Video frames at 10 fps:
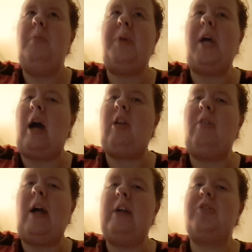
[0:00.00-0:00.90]
But I
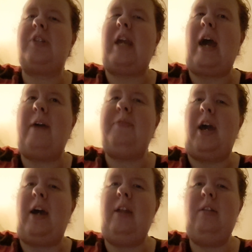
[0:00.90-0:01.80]
don't actually have
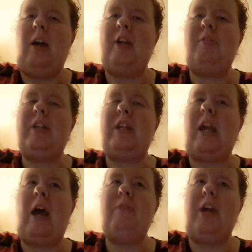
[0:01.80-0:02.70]
that. I only
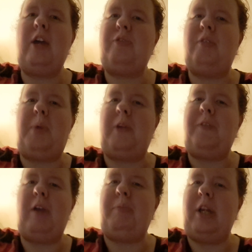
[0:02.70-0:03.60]
have that through my
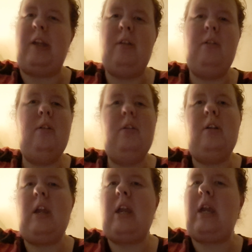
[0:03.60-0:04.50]
family.
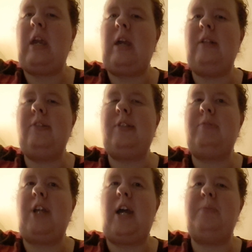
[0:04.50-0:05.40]
And
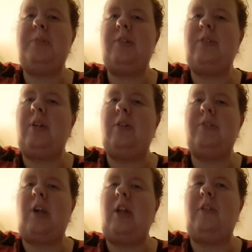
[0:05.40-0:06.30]
sometimes
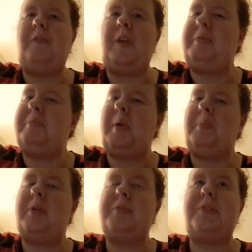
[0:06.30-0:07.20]
there's other family
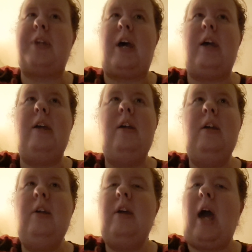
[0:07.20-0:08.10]
members that
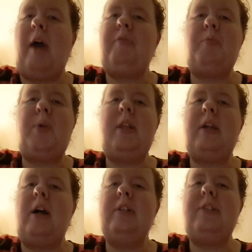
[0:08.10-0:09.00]
haven't
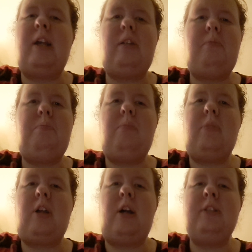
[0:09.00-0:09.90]
really contact
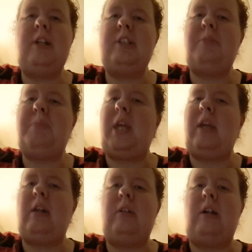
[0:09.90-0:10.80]
contacted
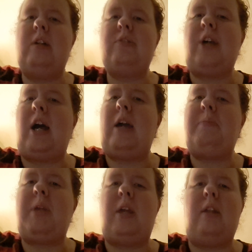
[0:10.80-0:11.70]
me in a long
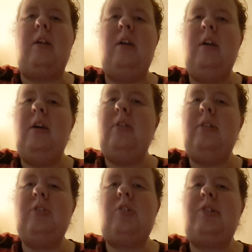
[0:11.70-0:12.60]
time and
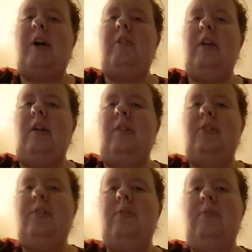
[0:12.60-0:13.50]
that's just how it
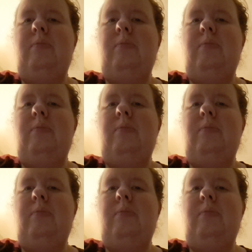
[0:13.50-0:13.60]
is.